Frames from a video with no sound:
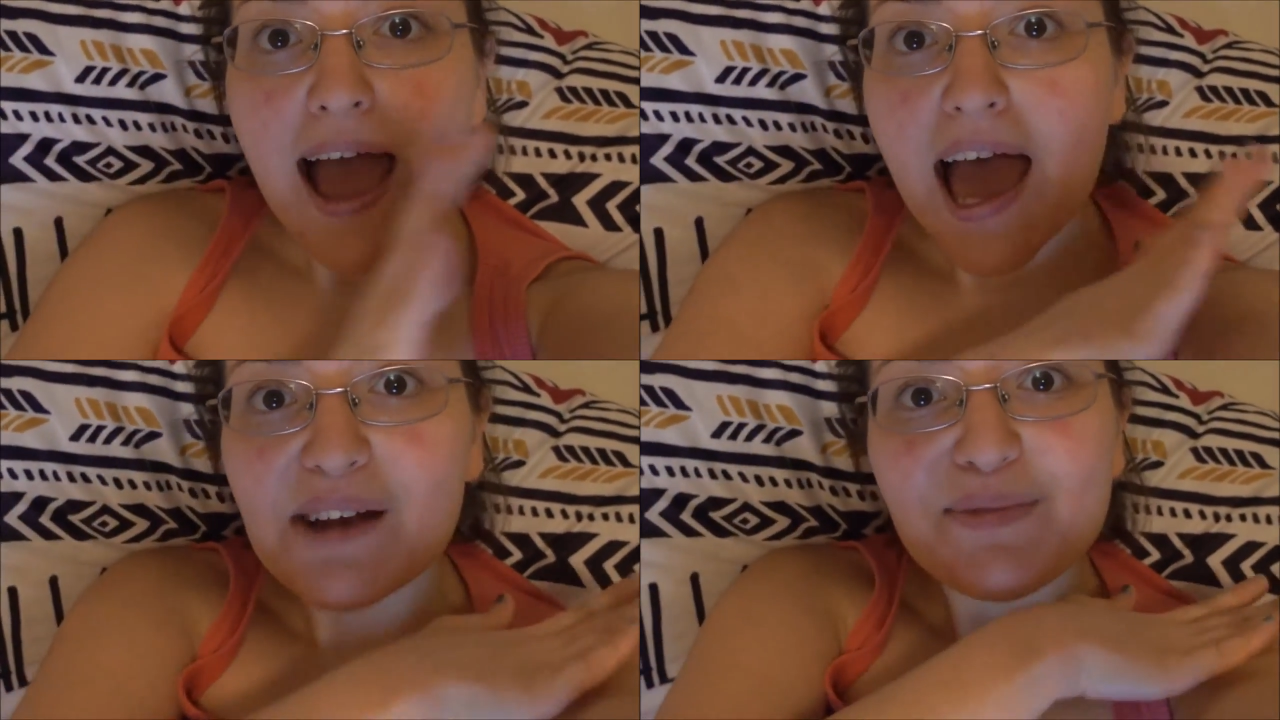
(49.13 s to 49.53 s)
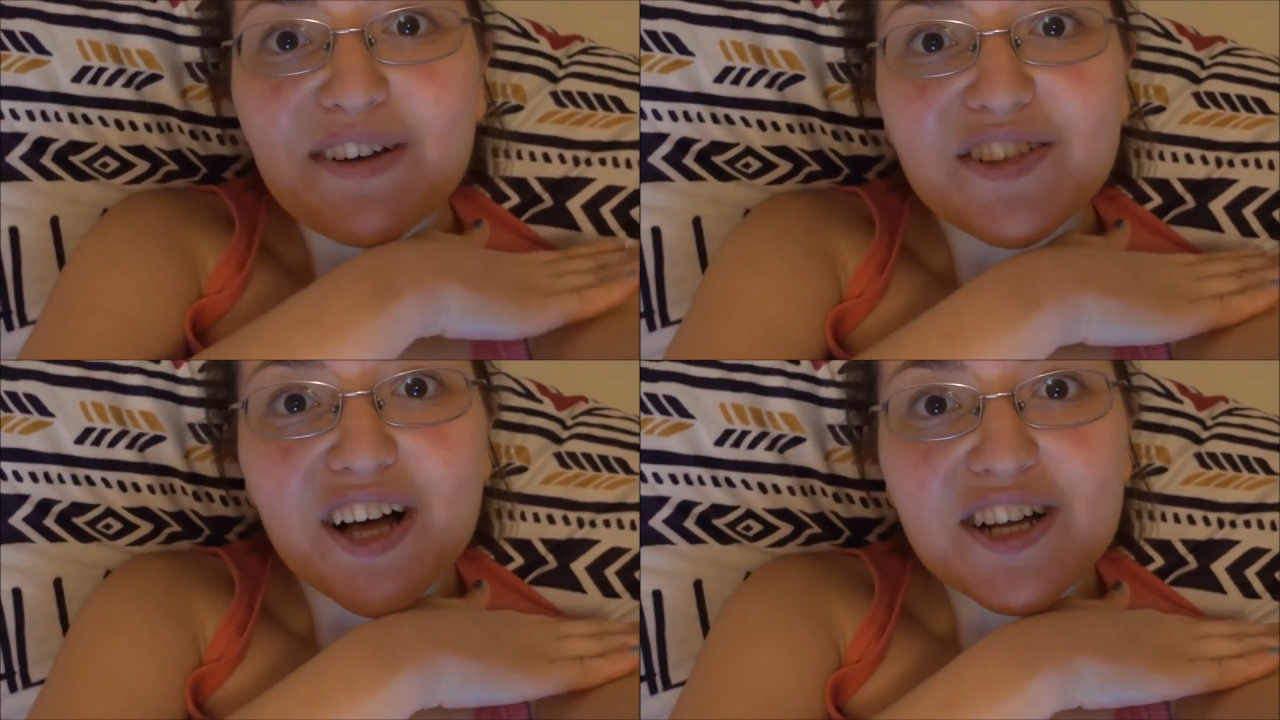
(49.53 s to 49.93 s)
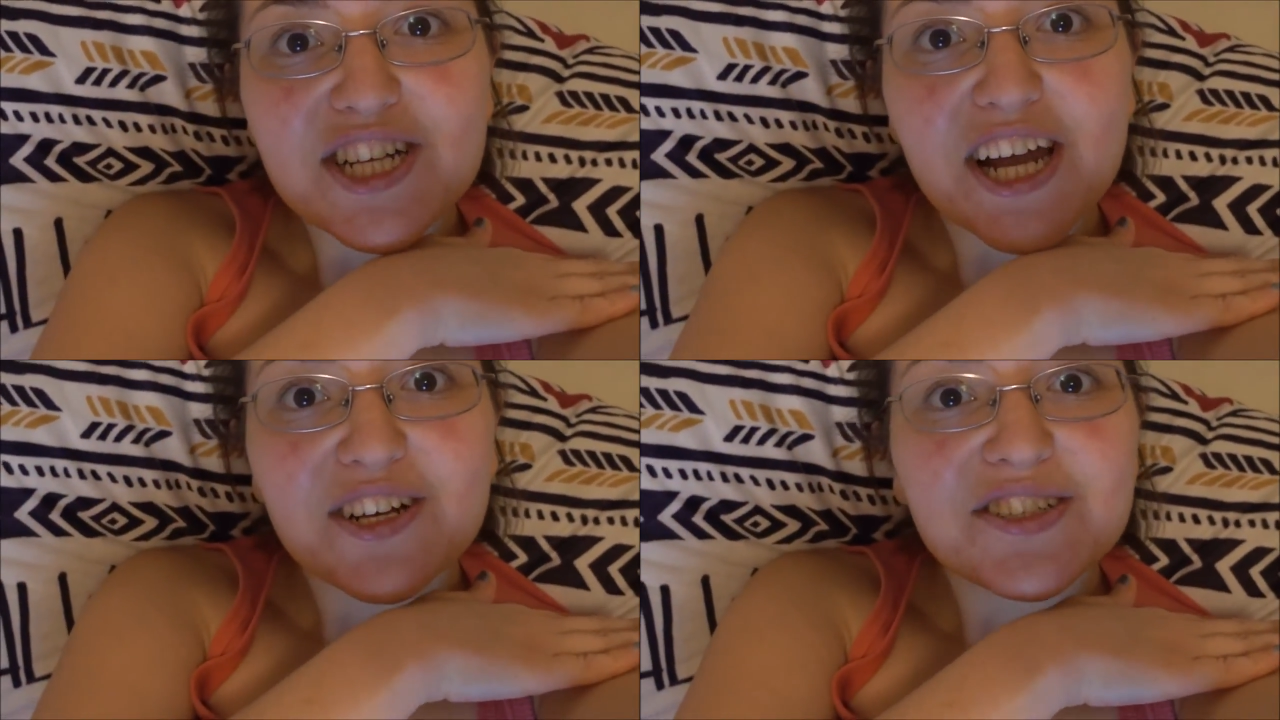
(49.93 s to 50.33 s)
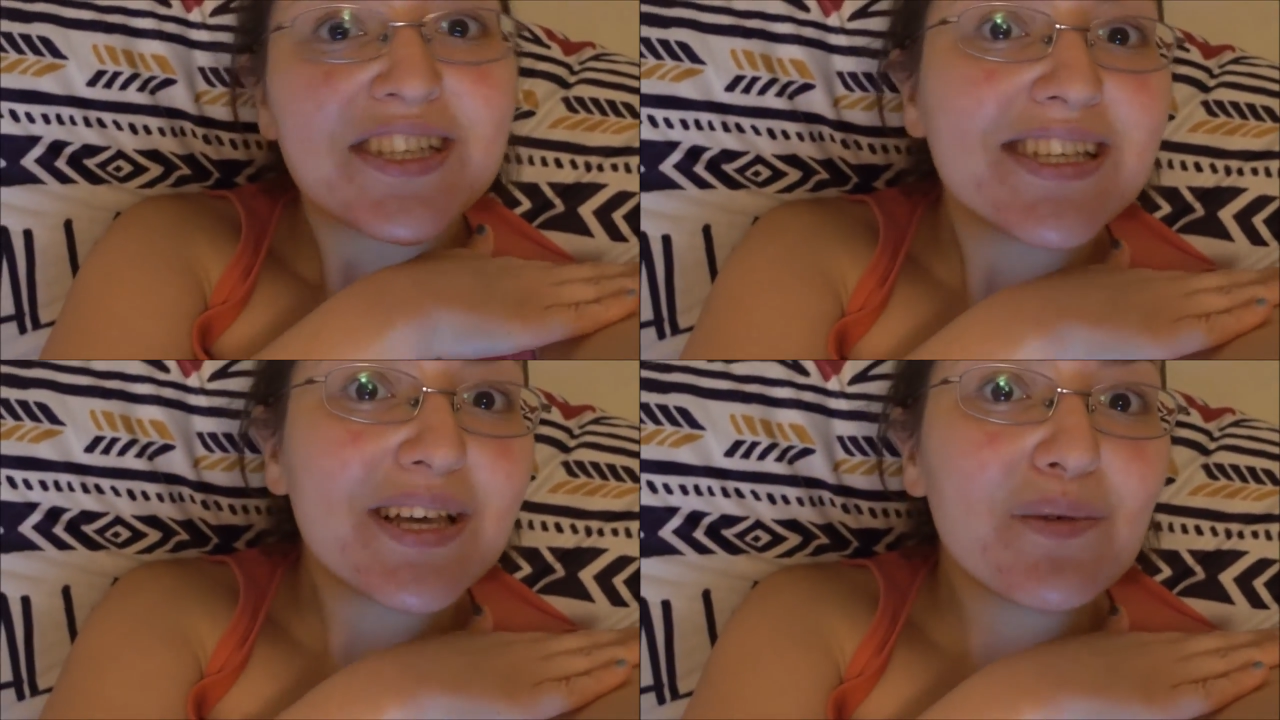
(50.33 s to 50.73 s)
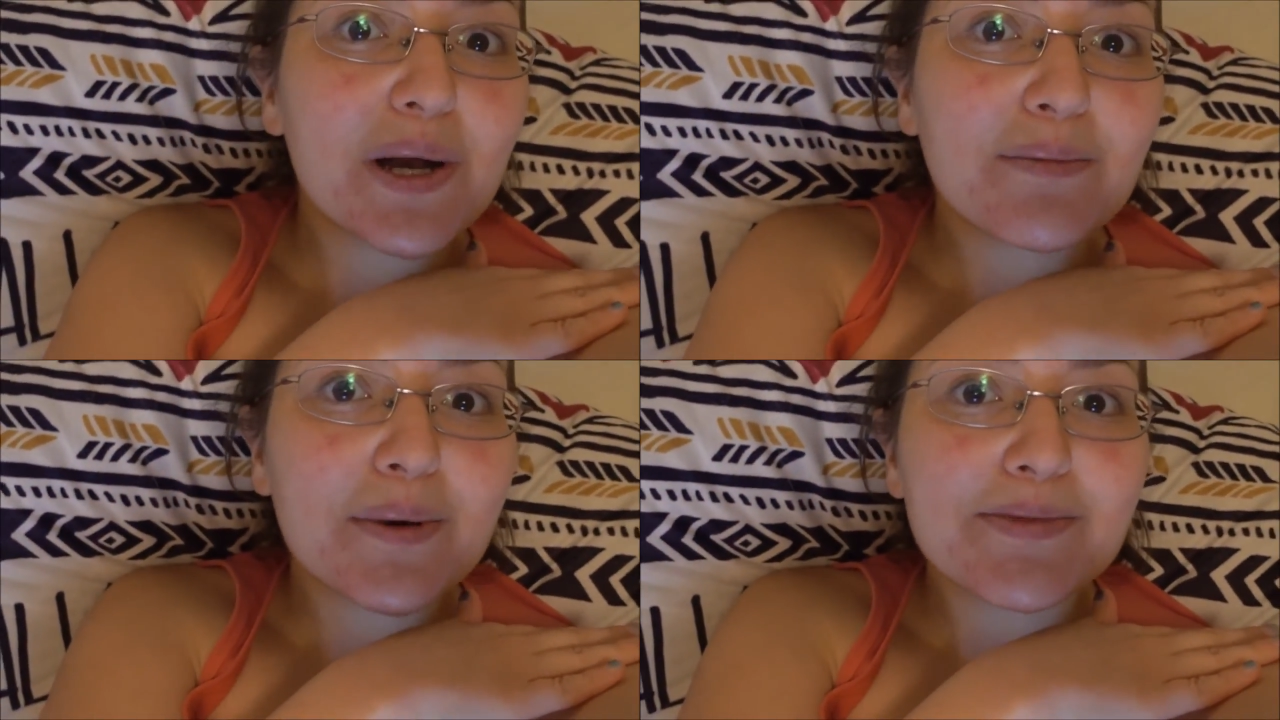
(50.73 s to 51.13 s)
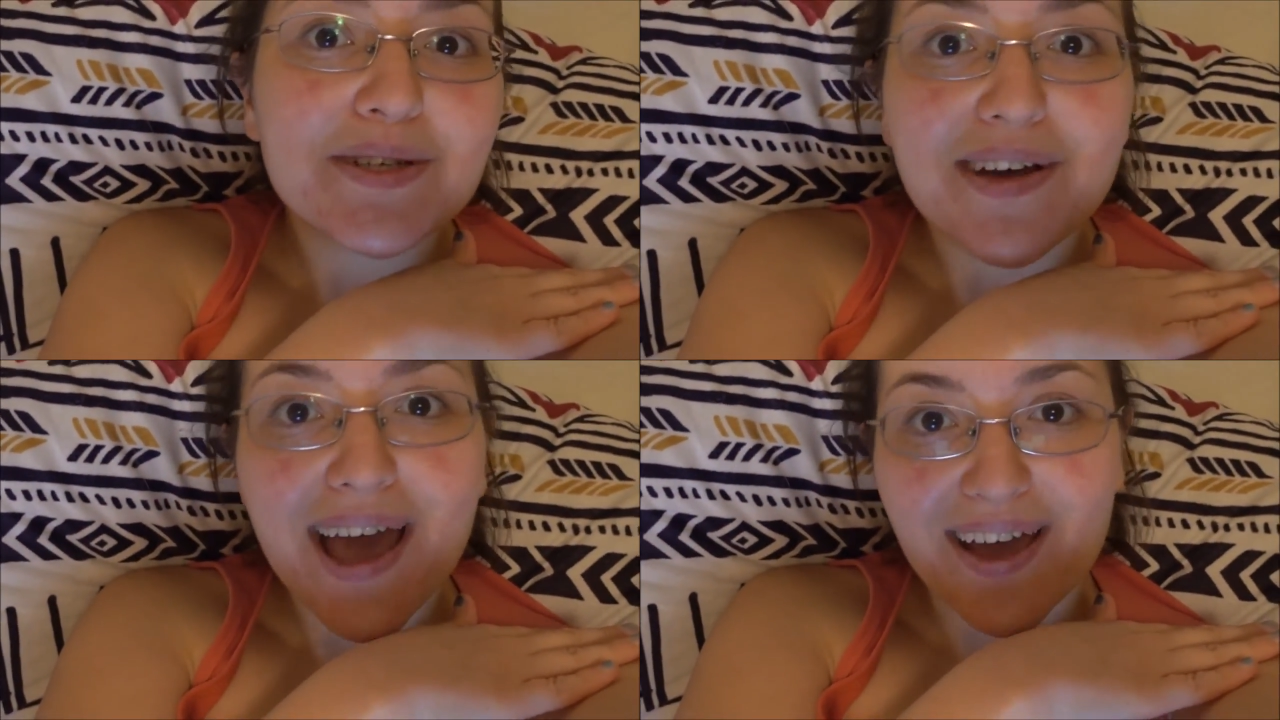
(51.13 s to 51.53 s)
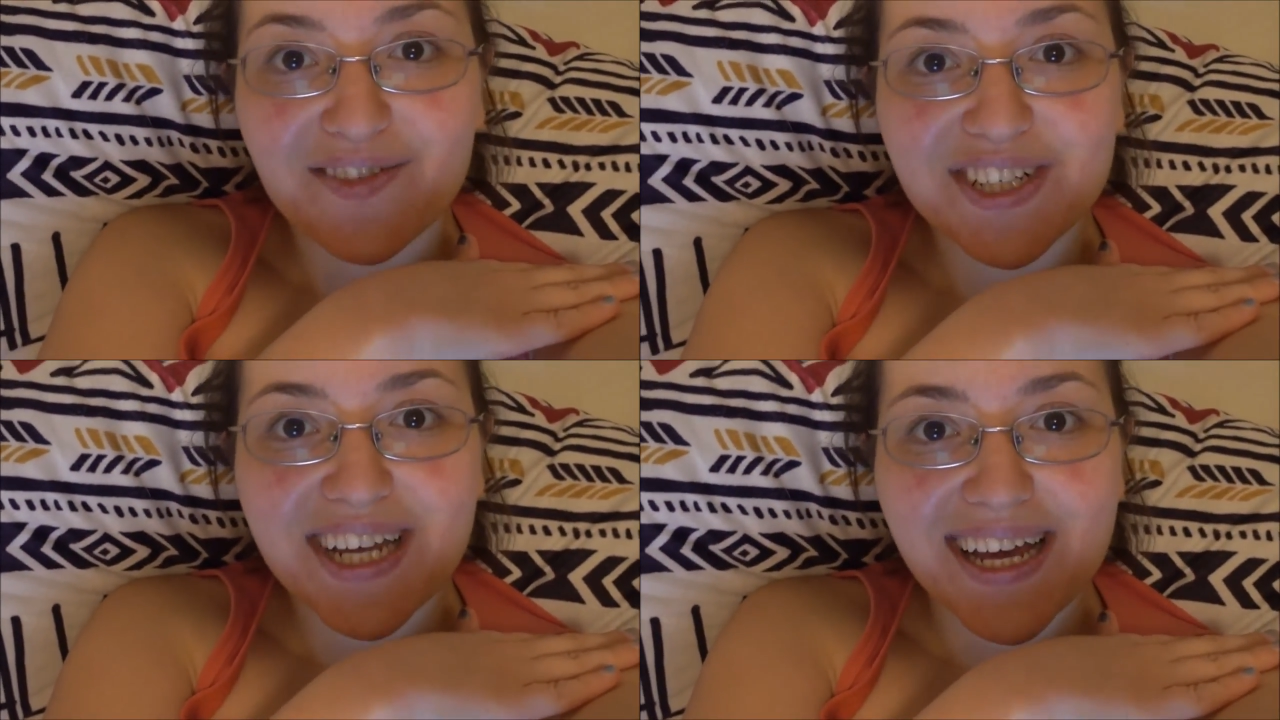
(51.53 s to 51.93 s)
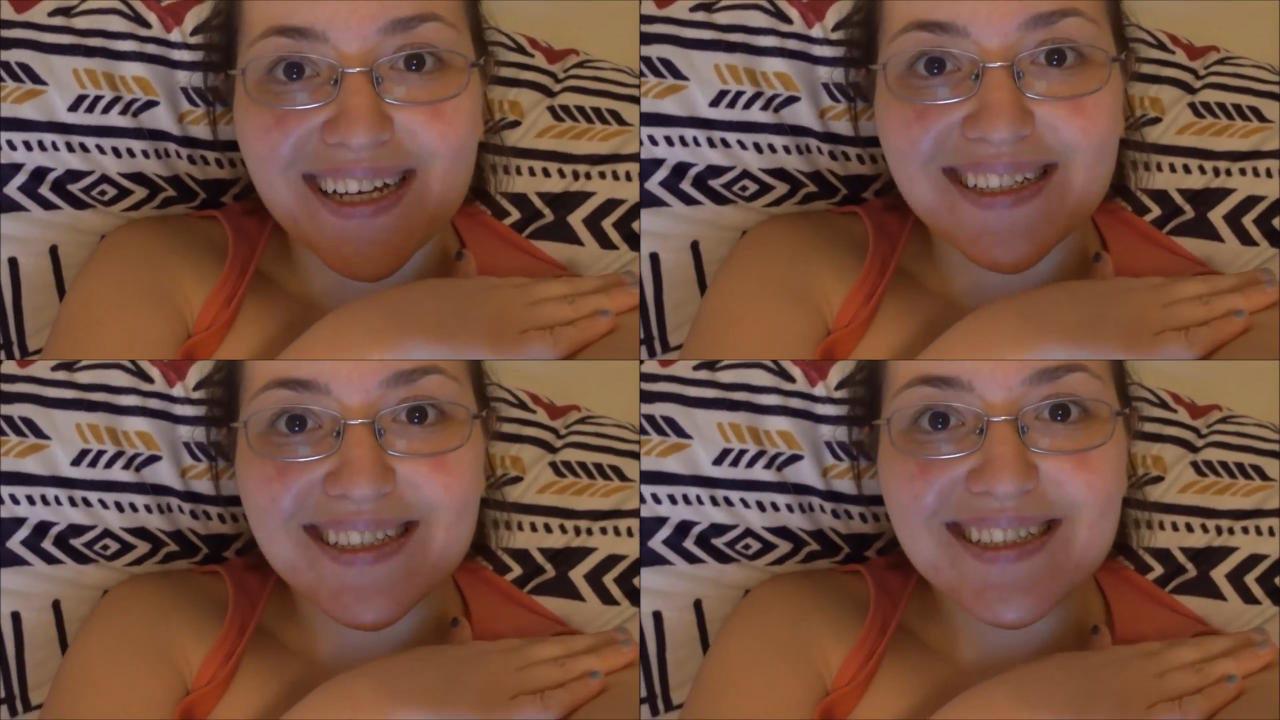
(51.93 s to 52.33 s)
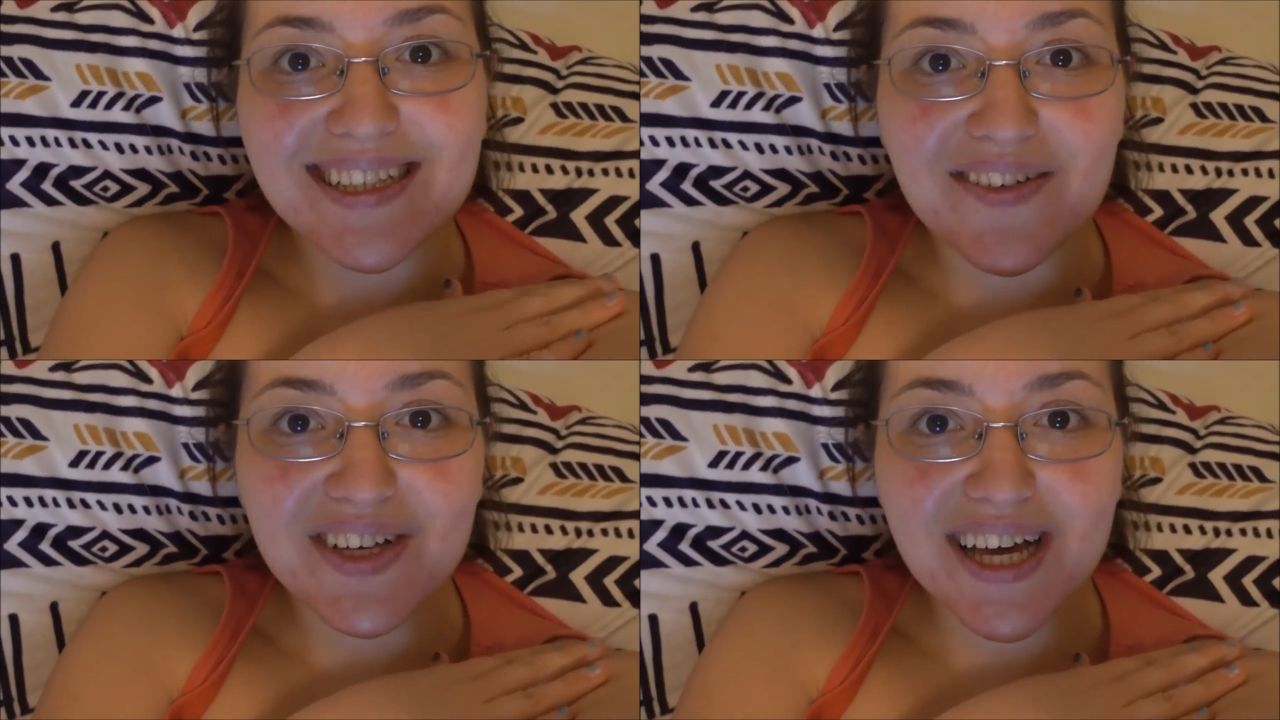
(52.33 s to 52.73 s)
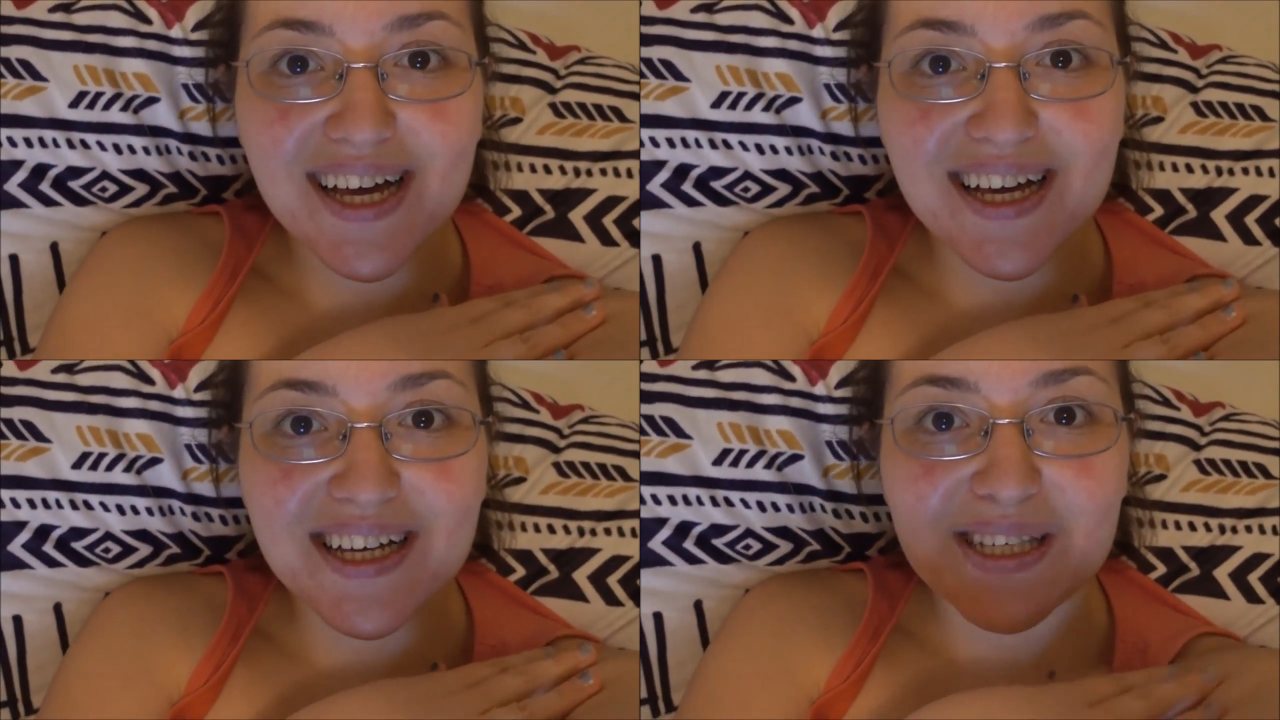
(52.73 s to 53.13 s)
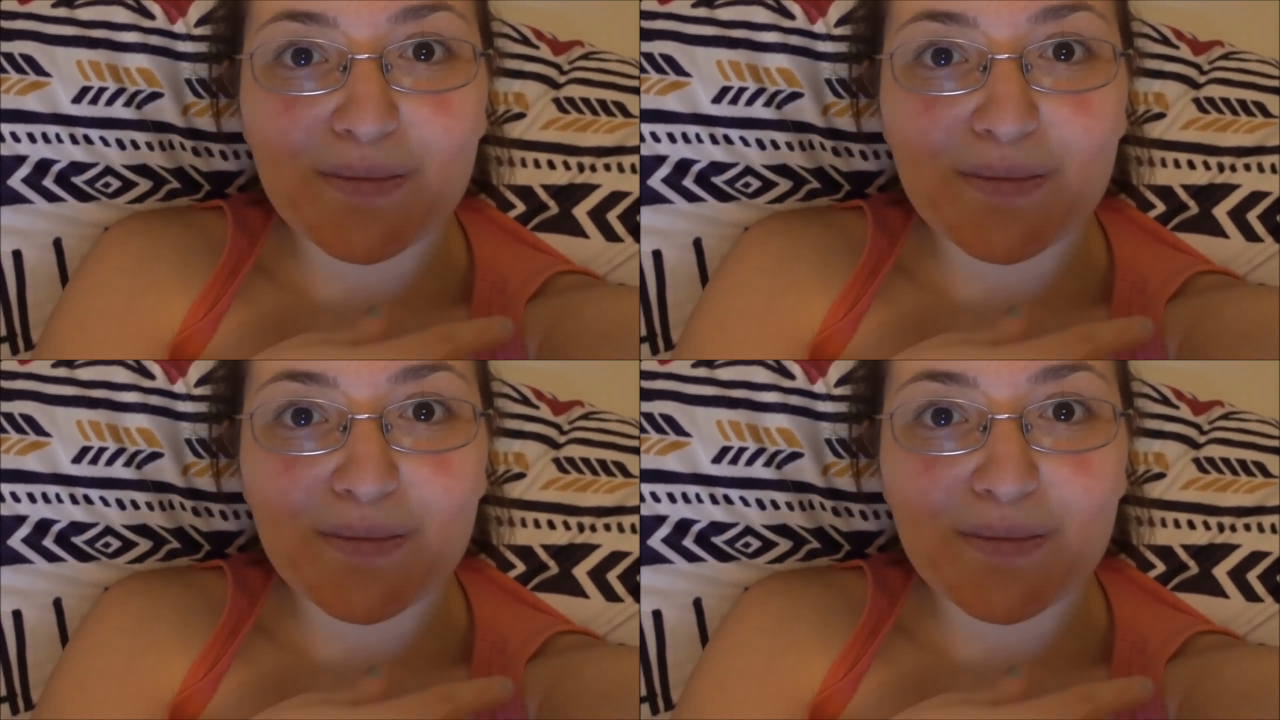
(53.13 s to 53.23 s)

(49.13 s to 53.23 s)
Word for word: and my vlog channel to see what I'm up to every day. Love you guys.